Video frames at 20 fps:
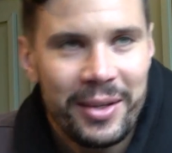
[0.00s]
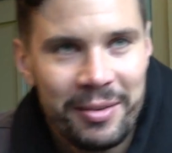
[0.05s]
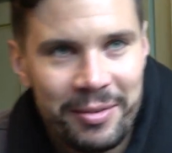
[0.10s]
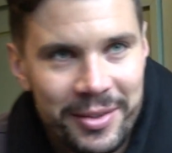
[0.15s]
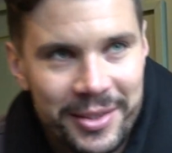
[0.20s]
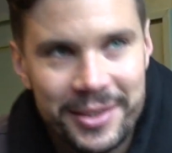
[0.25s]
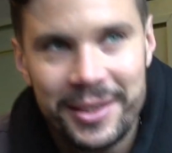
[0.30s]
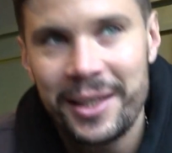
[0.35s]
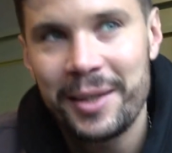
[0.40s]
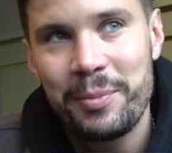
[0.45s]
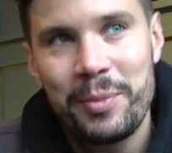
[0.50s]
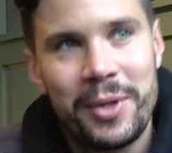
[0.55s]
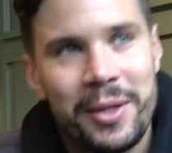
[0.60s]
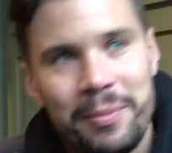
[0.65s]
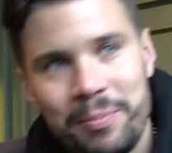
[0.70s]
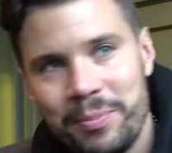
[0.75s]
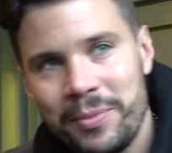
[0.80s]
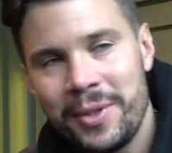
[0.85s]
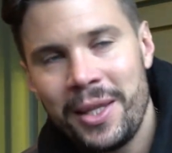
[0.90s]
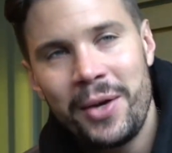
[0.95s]
It feels like, but
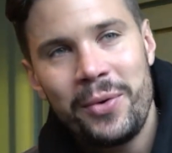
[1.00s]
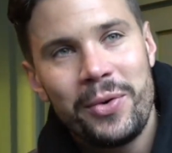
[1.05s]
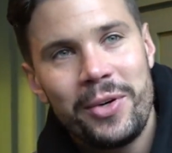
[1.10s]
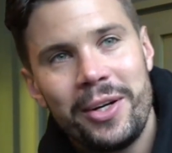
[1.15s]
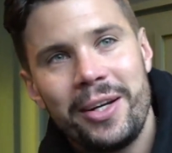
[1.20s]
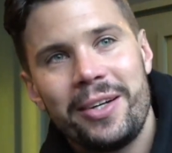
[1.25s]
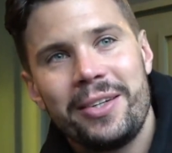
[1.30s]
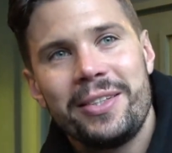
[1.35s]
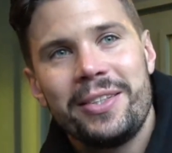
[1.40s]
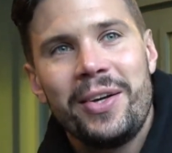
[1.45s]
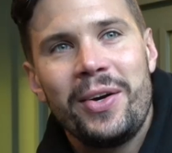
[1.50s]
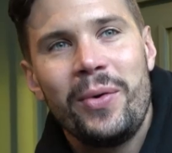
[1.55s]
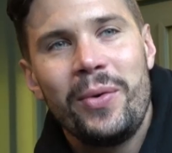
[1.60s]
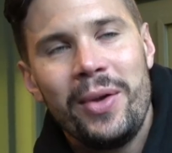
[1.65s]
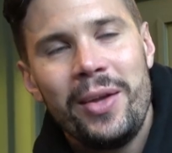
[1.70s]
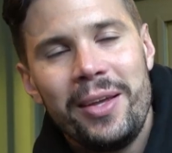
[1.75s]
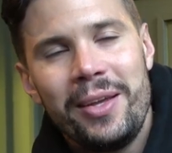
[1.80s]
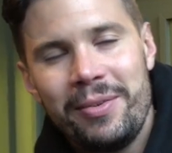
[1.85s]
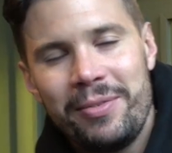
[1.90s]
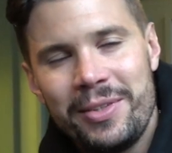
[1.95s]
now we're here, so
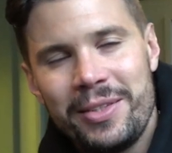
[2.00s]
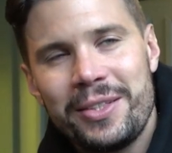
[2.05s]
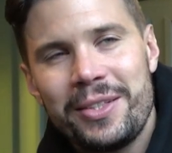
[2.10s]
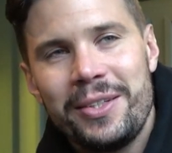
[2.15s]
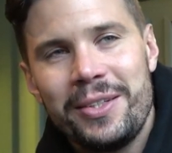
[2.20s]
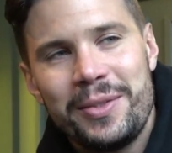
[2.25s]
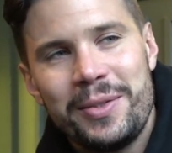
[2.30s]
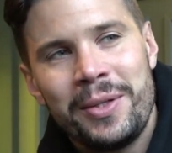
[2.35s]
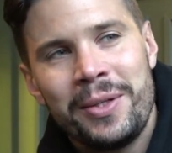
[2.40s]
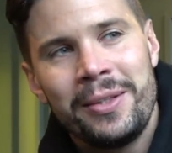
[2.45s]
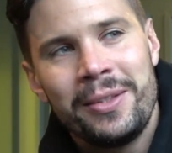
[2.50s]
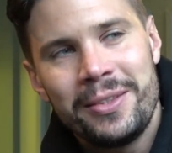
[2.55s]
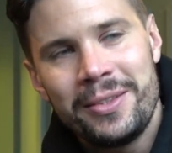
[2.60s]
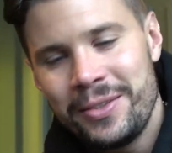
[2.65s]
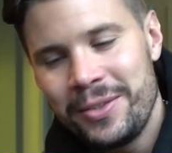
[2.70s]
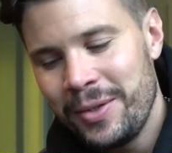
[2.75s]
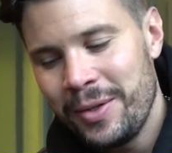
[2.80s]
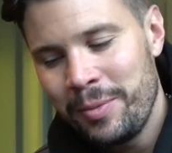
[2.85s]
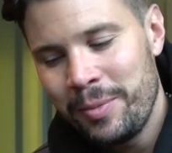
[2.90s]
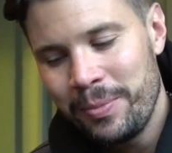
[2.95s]
it feels good
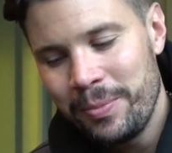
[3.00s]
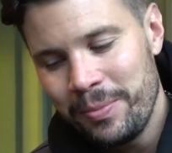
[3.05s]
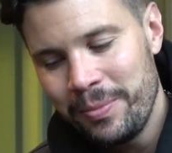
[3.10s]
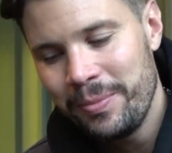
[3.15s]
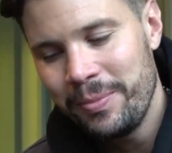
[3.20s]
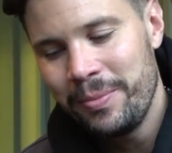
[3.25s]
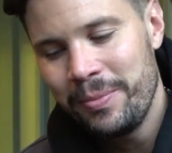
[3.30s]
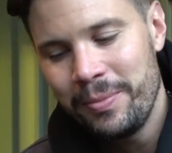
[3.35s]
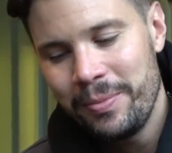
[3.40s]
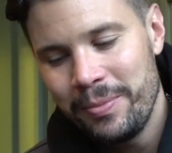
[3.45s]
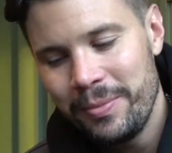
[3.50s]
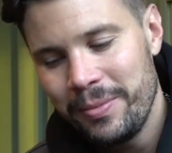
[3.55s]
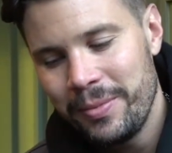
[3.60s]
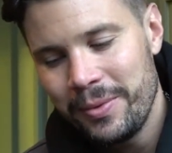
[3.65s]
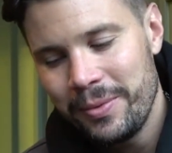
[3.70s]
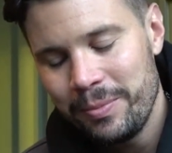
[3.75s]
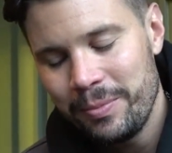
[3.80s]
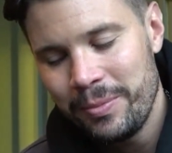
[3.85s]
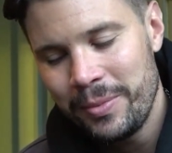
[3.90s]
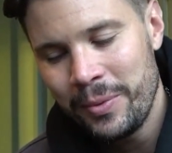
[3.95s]
to
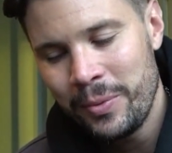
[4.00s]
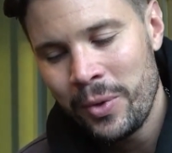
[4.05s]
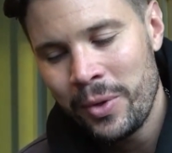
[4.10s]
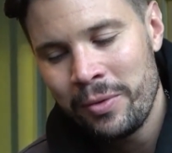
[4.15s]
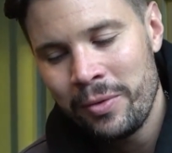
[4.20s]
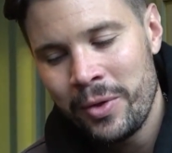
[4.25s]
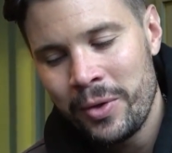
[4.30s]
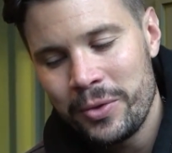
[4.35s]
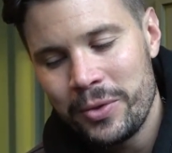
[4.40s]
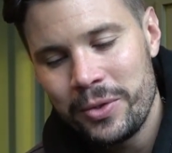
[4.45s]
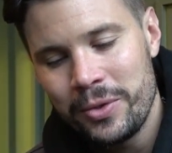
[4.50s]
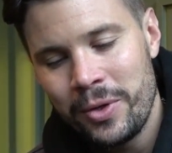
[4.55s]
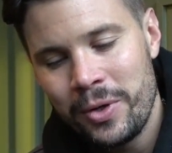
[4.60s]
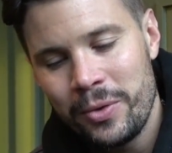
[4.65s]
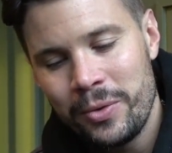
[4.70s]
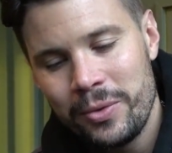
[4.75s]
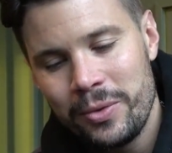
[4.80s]
be one of those who go